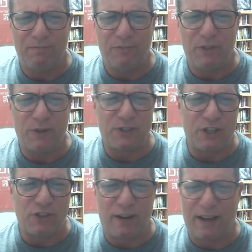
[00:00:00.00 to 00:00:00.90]

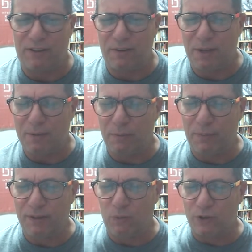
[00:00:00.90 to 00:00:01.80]
USA Triathlon people,
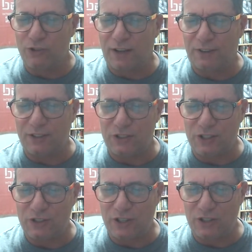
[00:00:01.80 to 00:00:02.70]
but World Triathlon
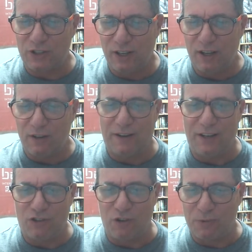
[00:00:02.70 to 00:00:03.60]
says this for
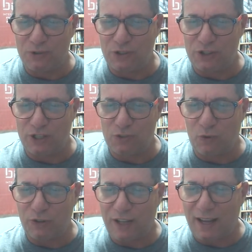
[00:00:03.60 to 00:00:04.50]
age groupers, and says
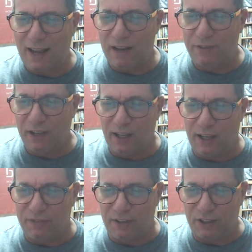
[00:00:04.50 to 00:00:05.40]
one calf,
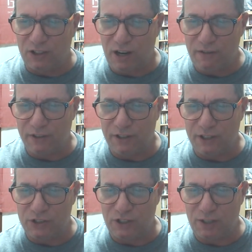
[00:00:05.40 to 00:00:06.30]
if not covered,
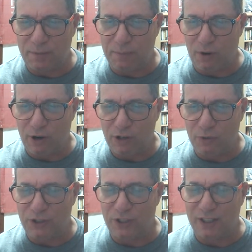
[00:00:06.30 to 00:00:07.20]
is going to be marked
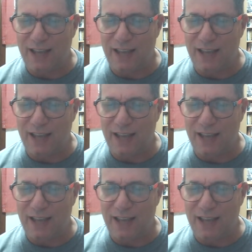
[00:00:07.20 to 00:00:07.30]
with